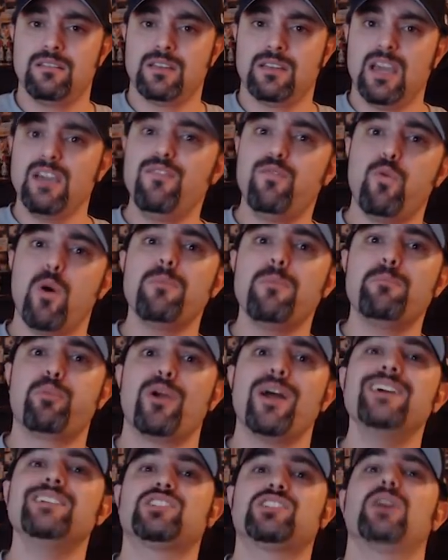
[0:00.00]
Give one
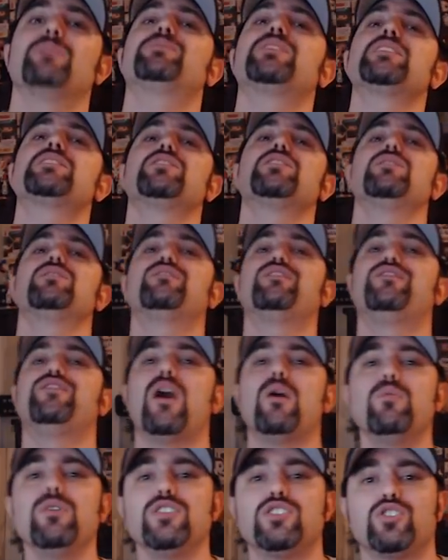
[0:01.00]
brand something to look
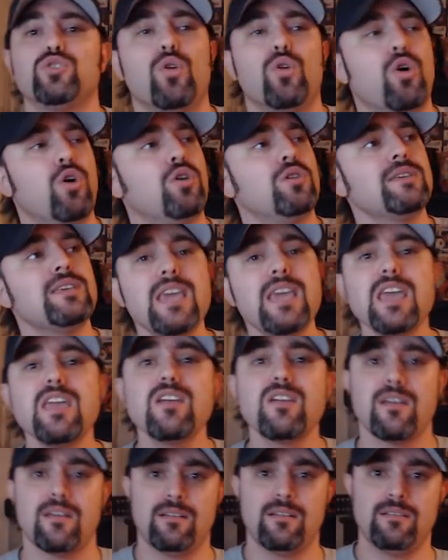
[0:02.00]
forward to all
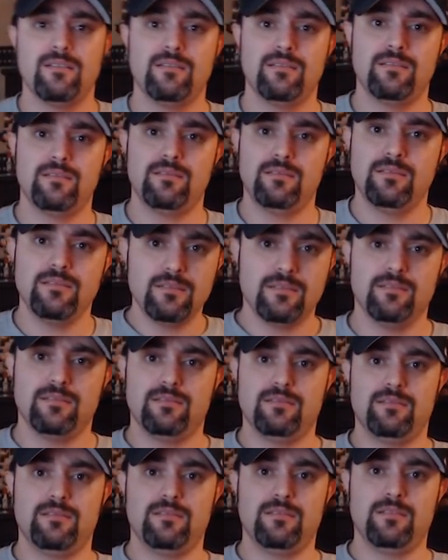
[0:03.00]
year.
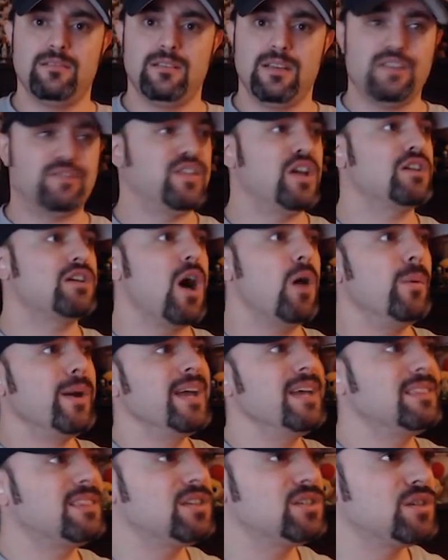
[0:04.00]
If they're going into